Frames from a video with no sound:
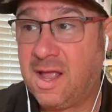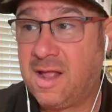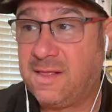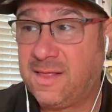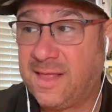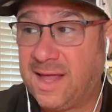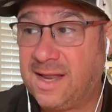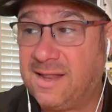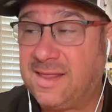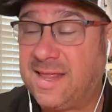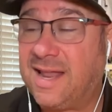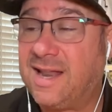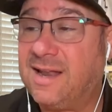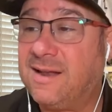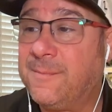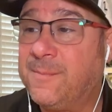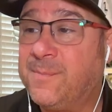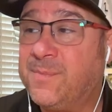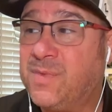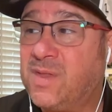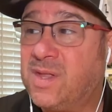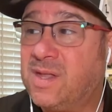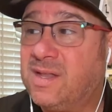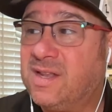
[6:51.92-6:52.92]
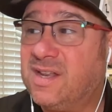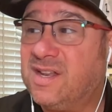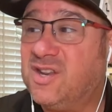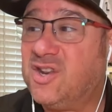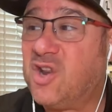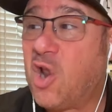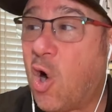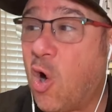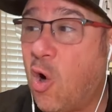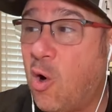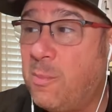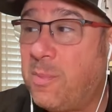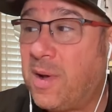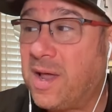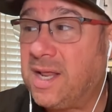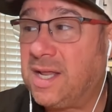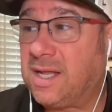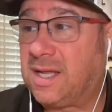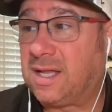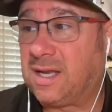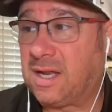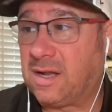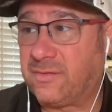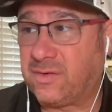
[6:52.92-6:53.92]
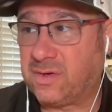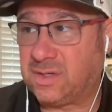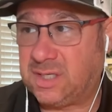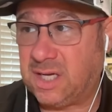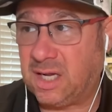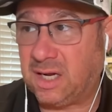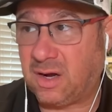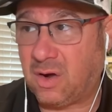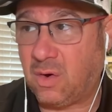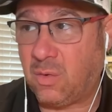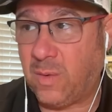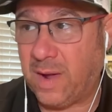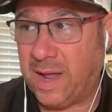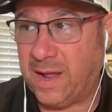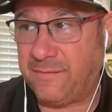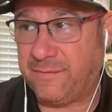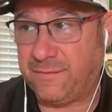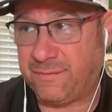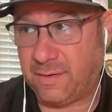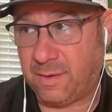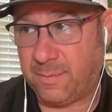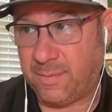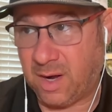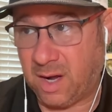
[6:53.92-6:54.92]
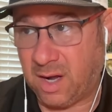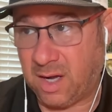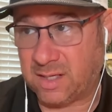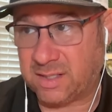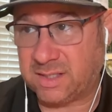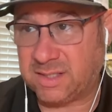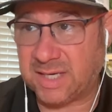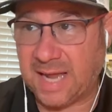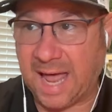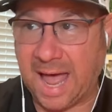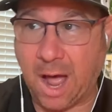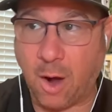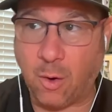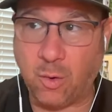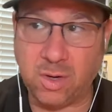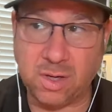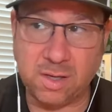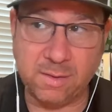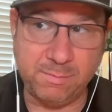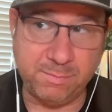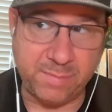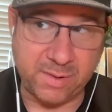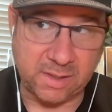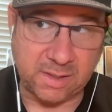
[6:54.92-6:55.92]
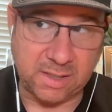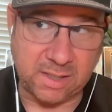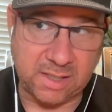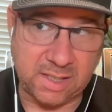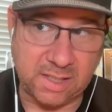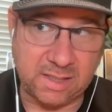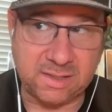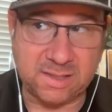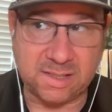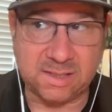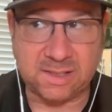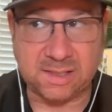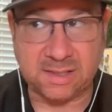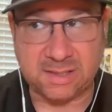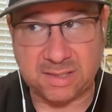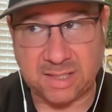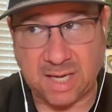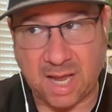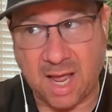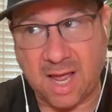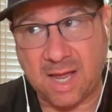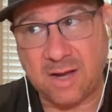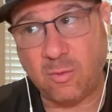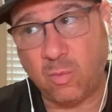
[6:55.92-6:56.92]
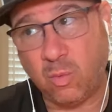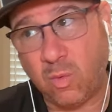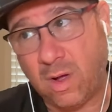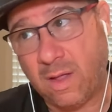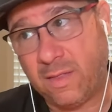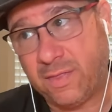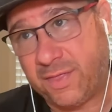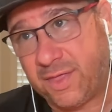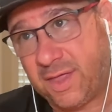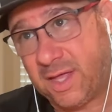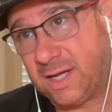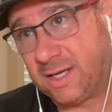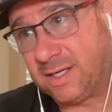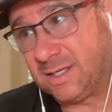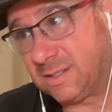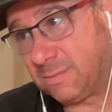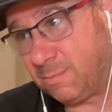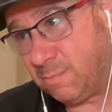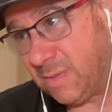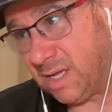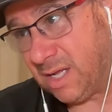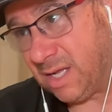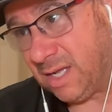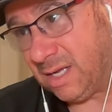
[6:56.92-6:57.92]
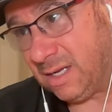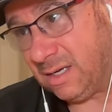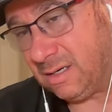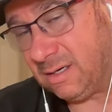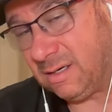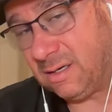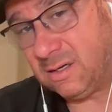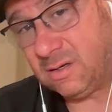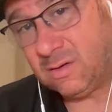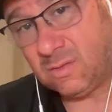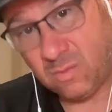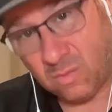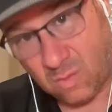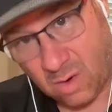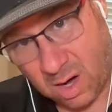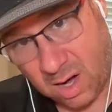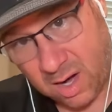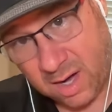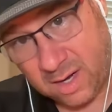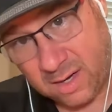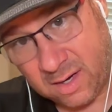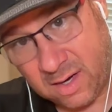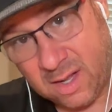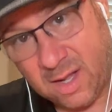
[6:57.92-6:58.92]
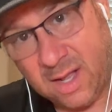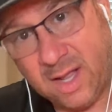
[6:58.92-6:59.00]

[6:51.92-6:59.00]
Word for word: that nobody can ever take away from us our ability to decide what things mean, right?